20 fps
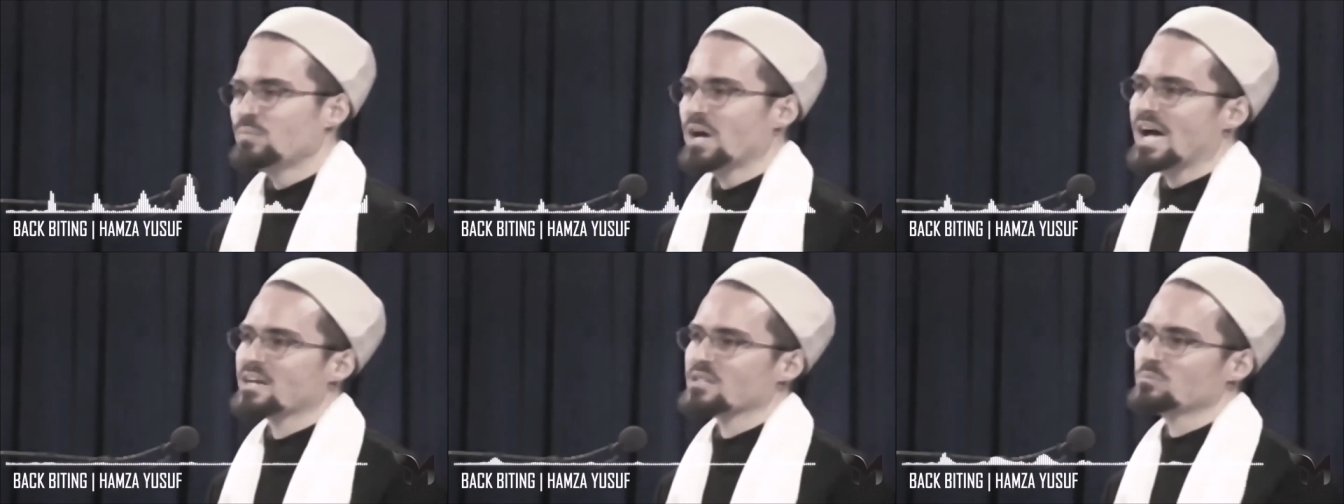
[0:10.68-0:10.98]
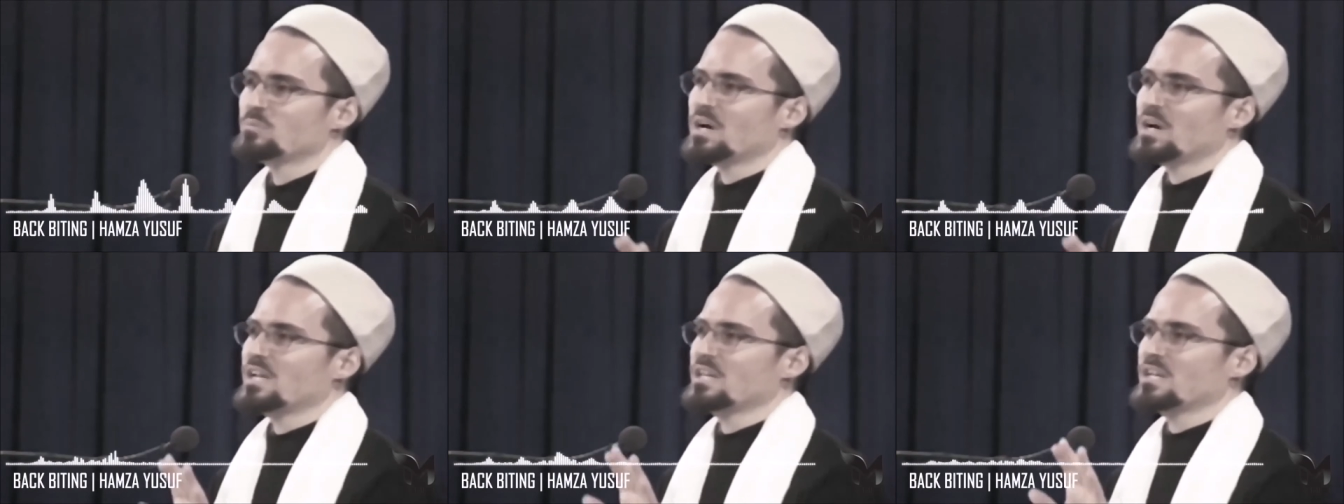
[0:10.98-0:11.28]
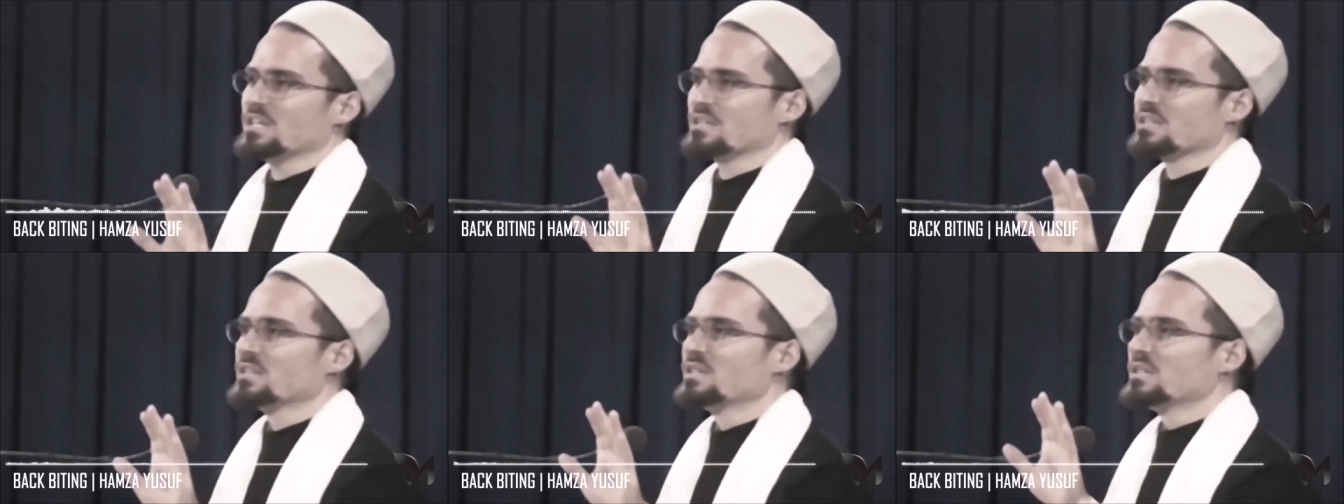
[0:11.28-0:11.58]

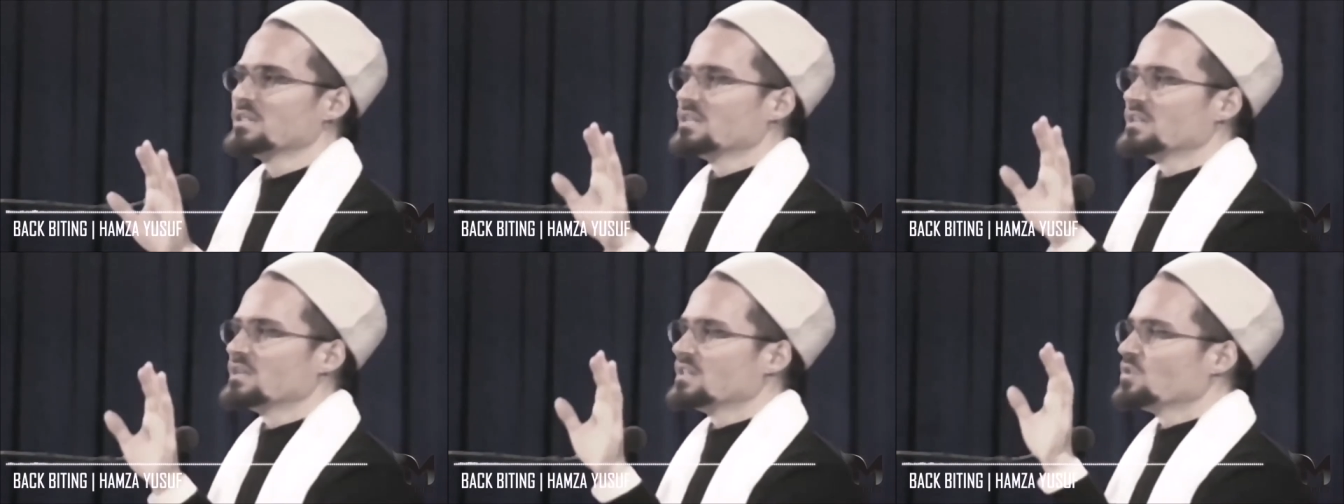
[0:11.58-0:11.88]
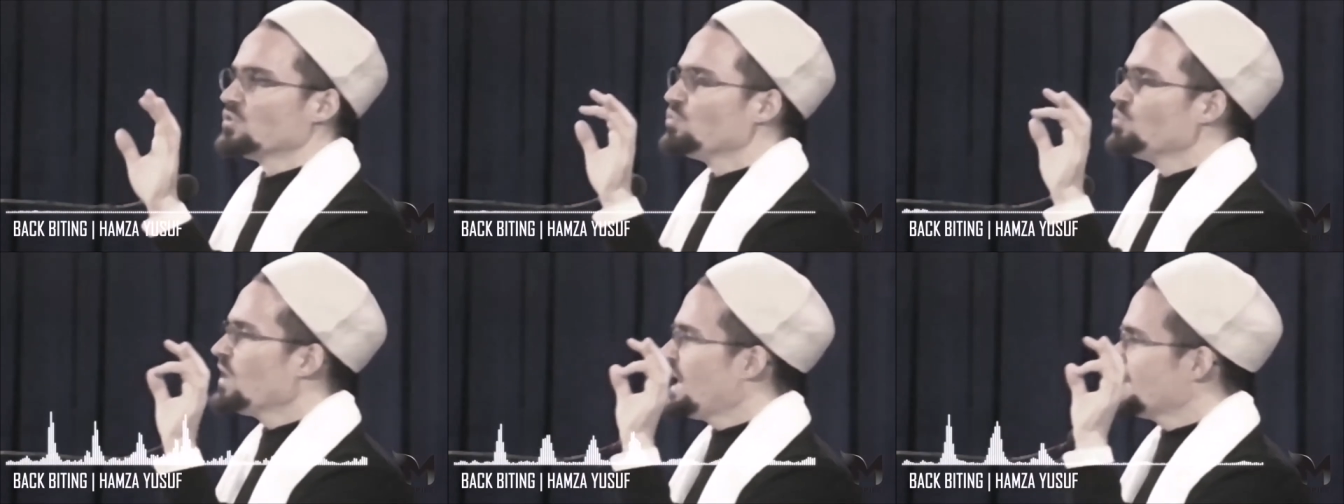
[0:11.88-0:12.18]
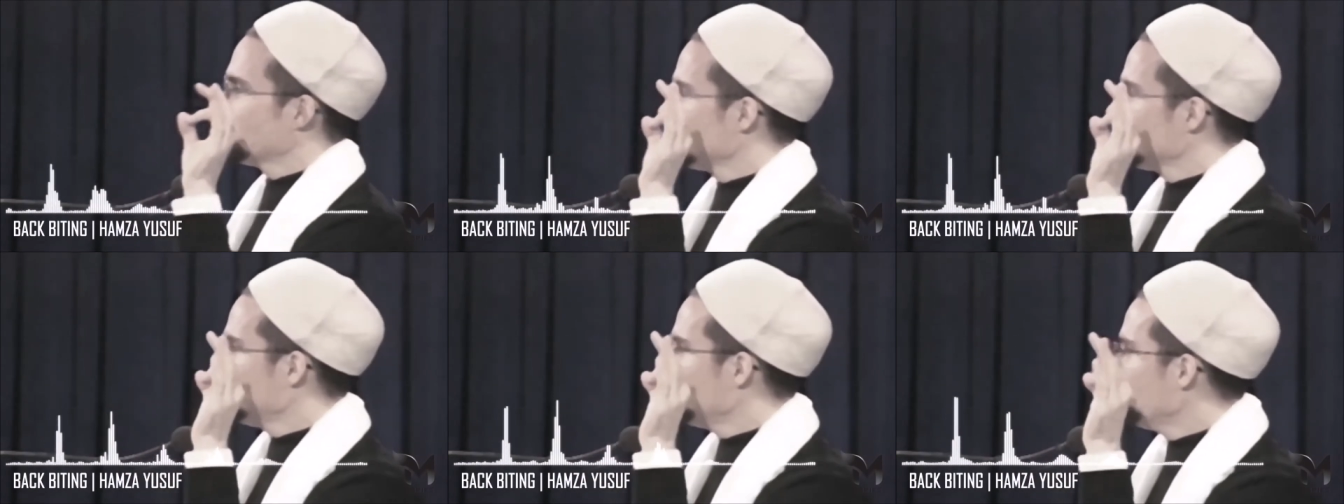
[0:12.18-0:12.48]
backbiting.
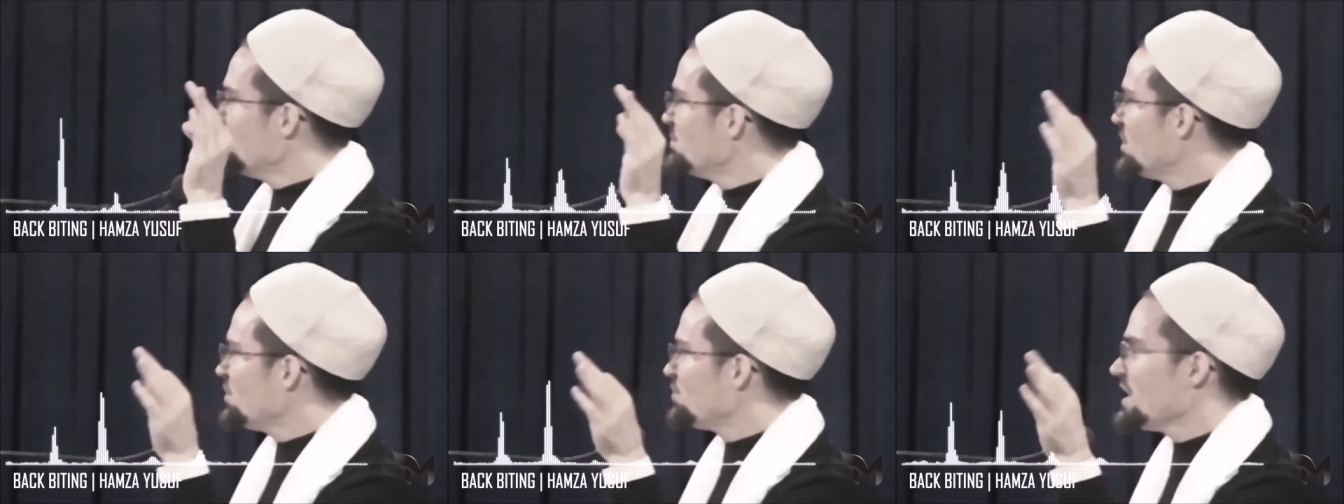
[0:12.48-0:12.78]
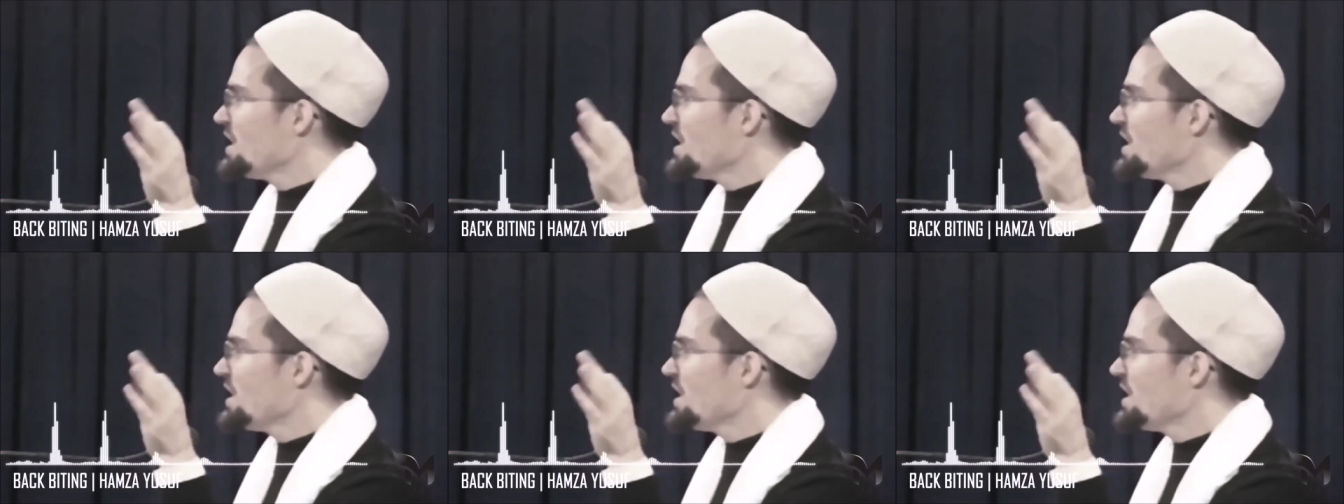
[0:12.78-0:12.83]
As an ummah,